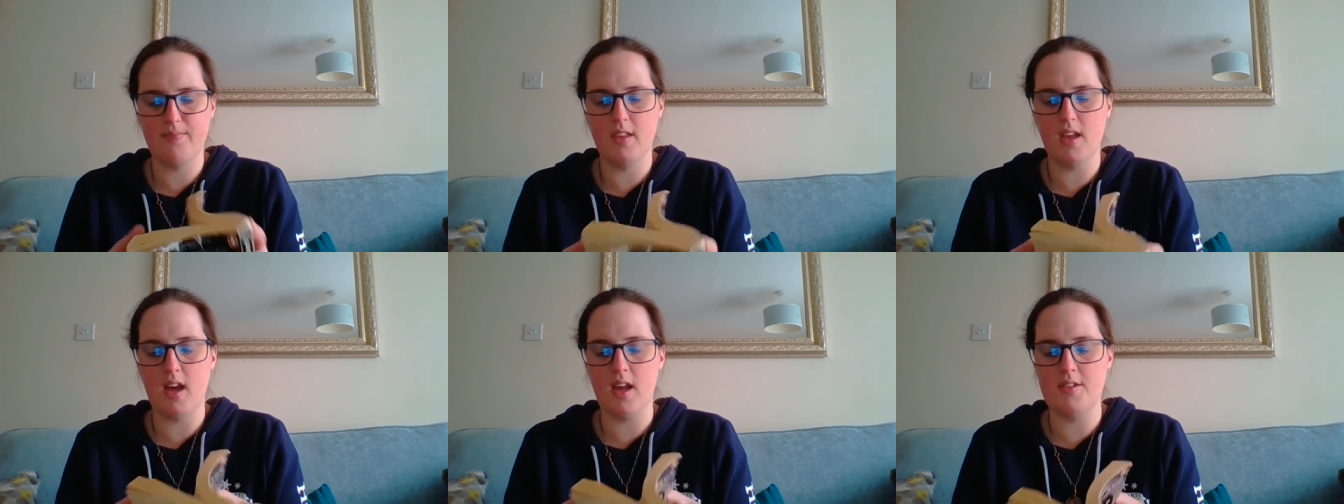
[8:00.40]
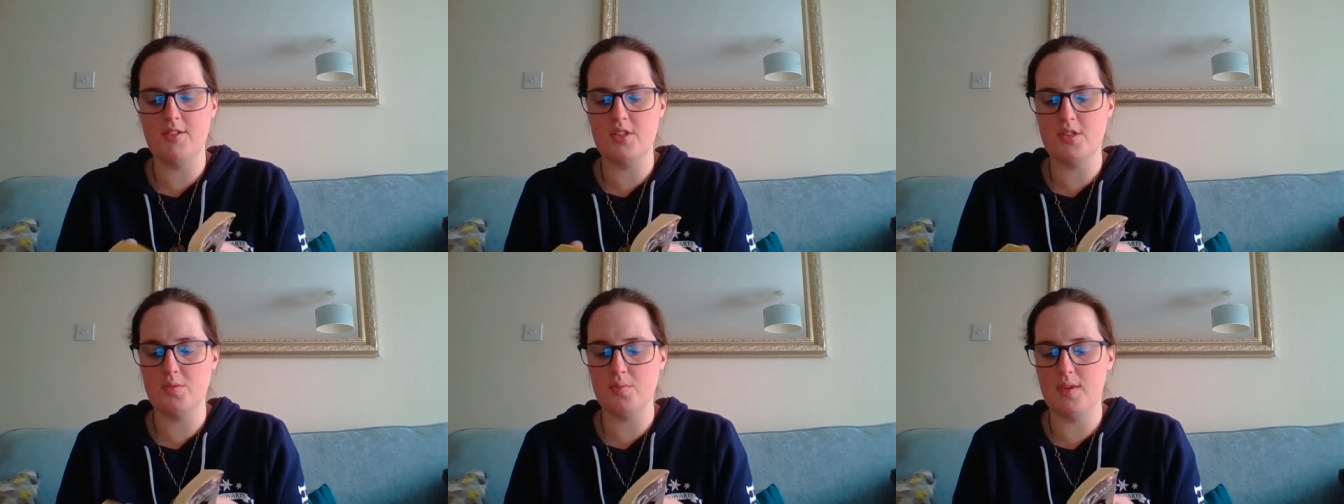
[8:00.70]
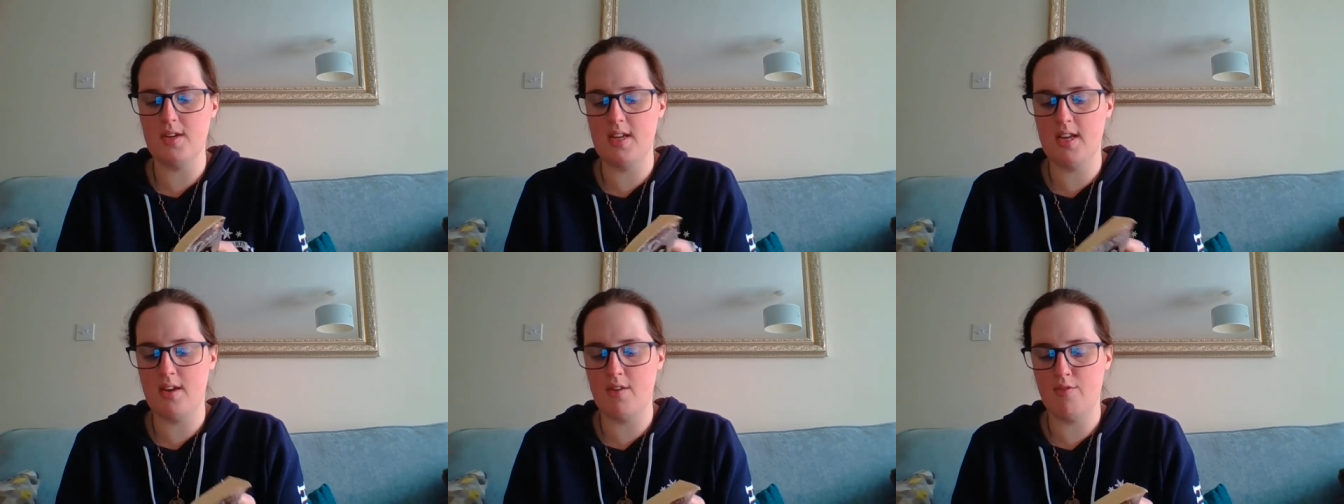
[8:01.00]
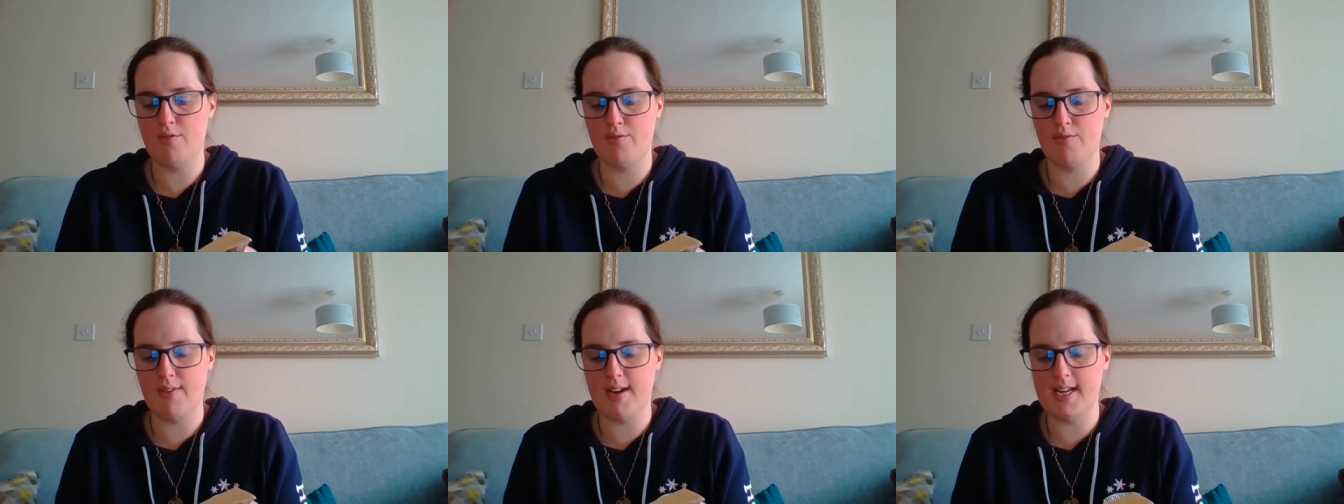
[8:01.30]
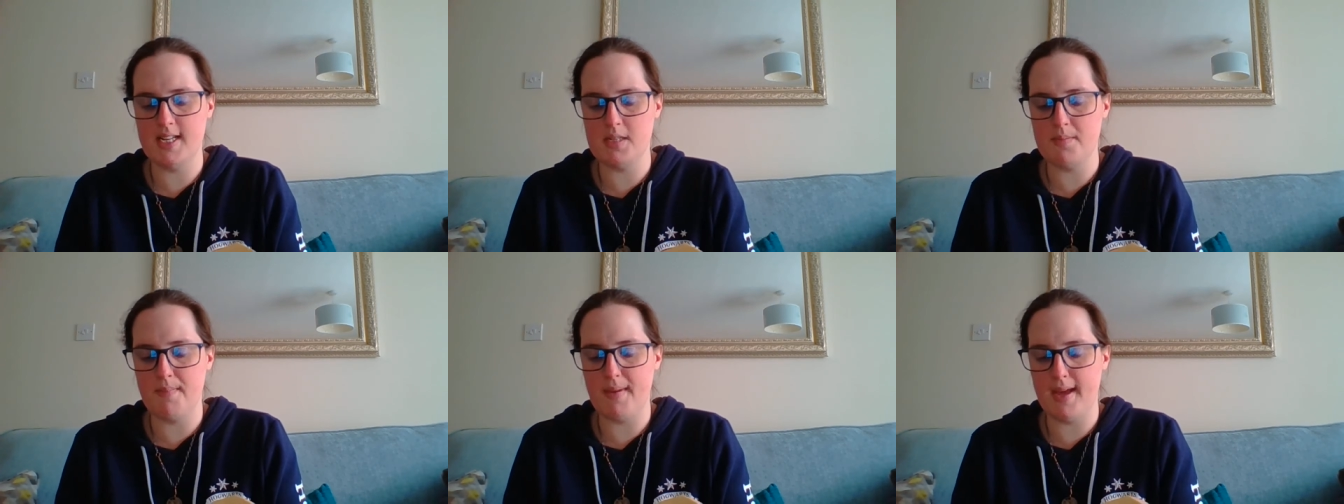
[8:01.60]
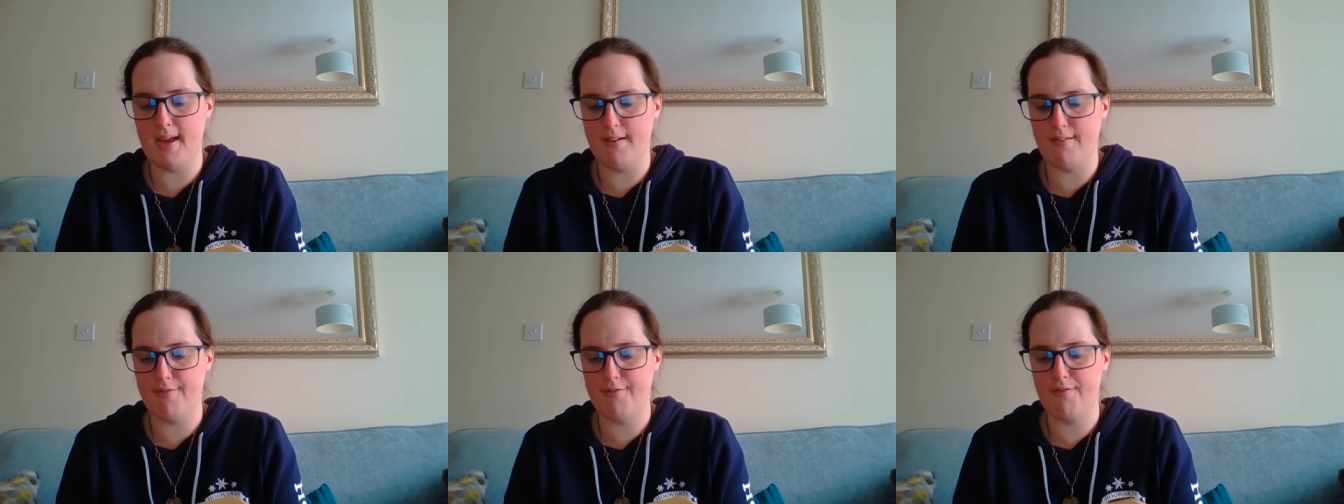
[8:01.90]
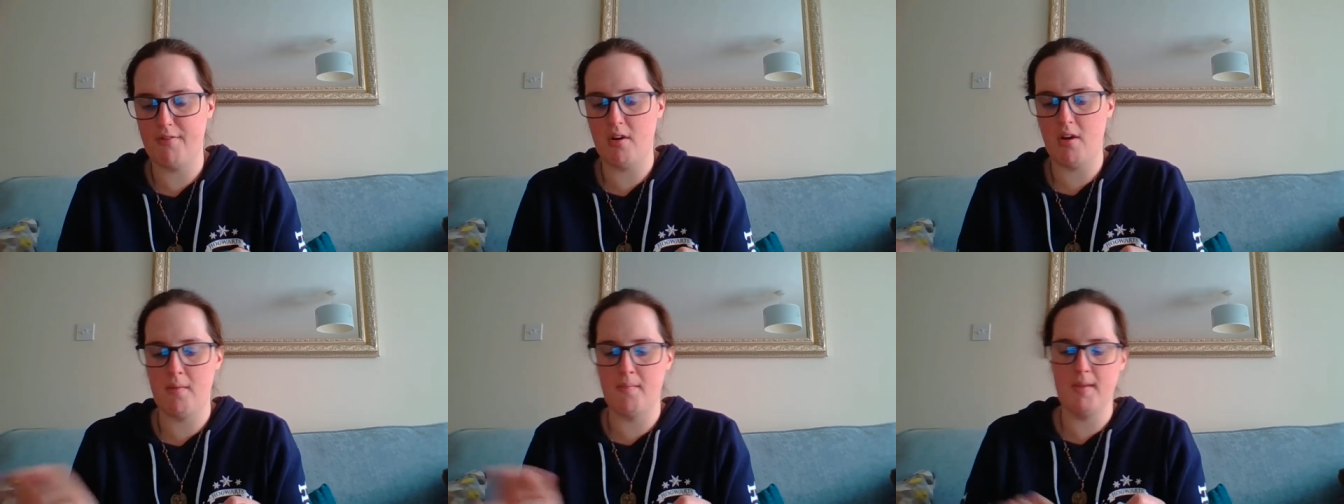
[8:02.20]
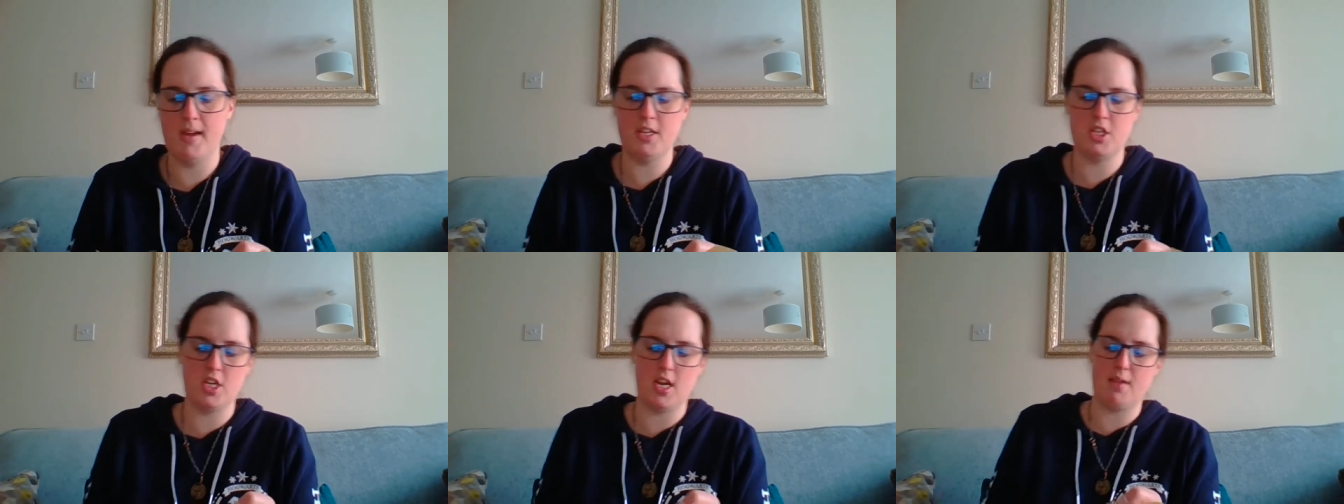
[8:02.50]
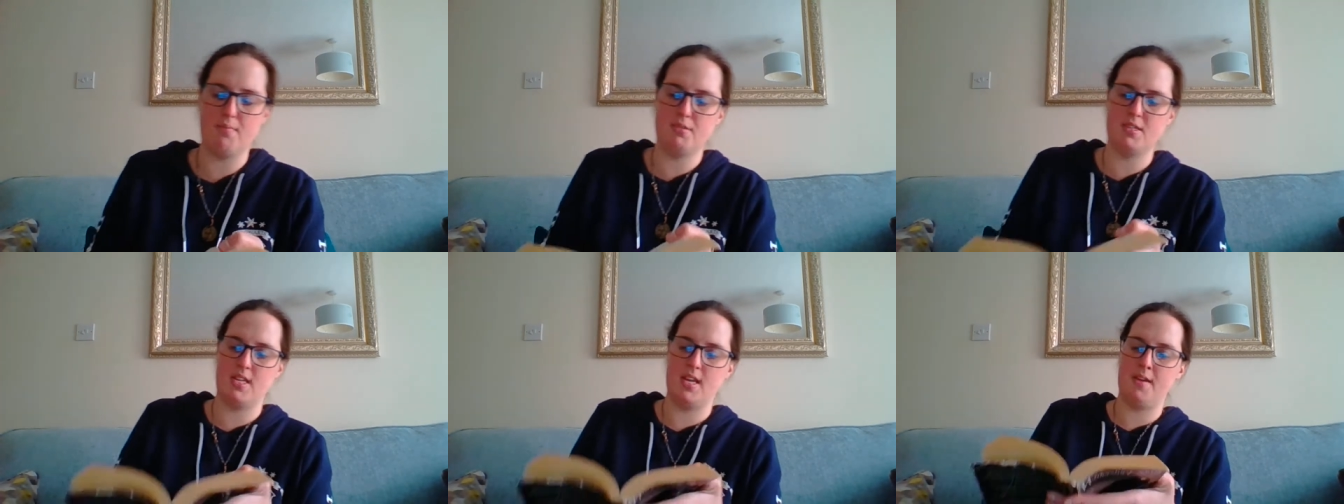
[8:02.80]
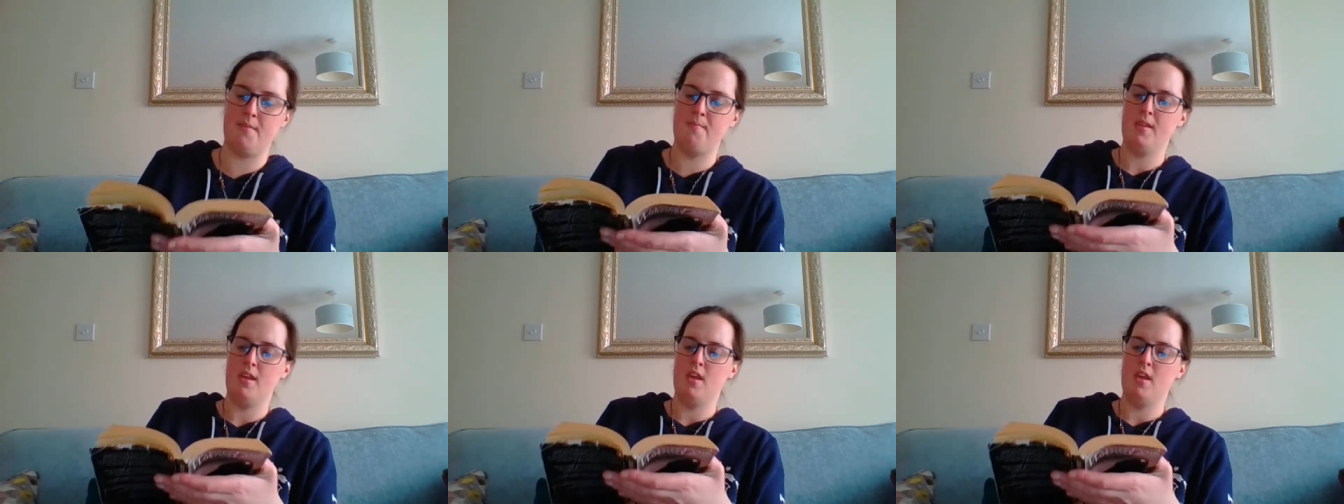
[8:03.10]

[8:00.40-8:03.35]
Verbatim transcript: I just want to read a bit from a chapter